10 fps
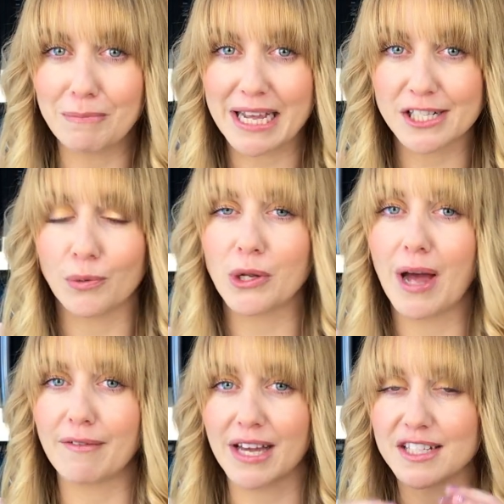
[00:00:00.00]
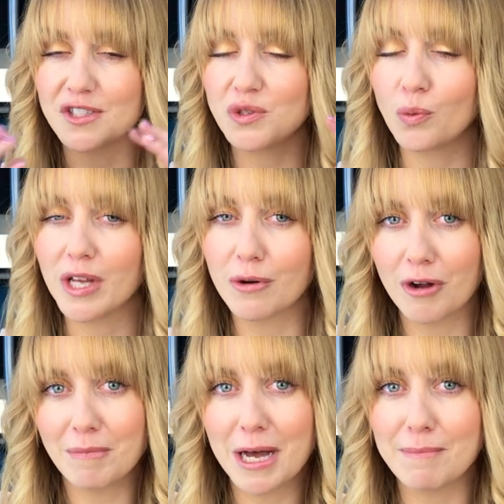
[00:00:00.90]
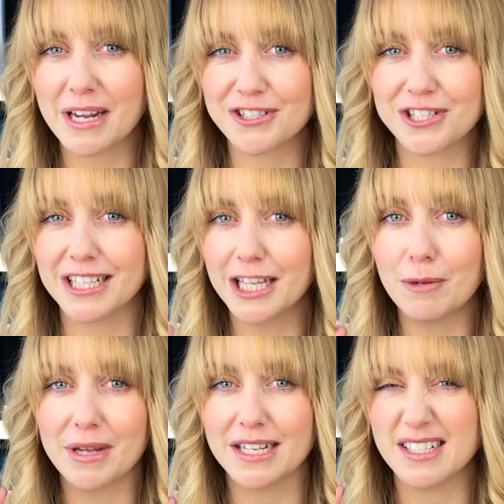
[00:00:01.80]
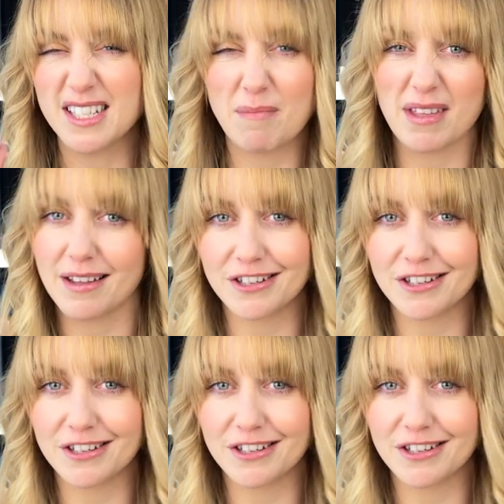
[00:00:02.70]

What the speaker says: basil when you have that sweet aroma, but just a little bit of zip in there